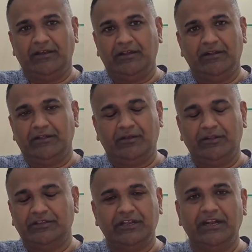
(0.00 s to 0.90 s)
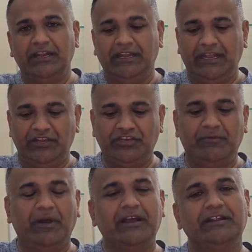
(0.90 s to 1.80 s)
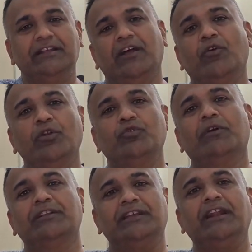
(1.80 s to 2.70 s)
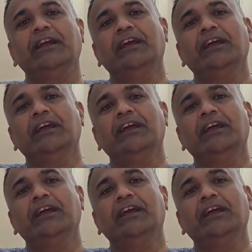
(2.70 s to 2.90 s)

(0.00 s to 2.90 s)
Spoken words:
all the generally in Asian markets, they are all towards their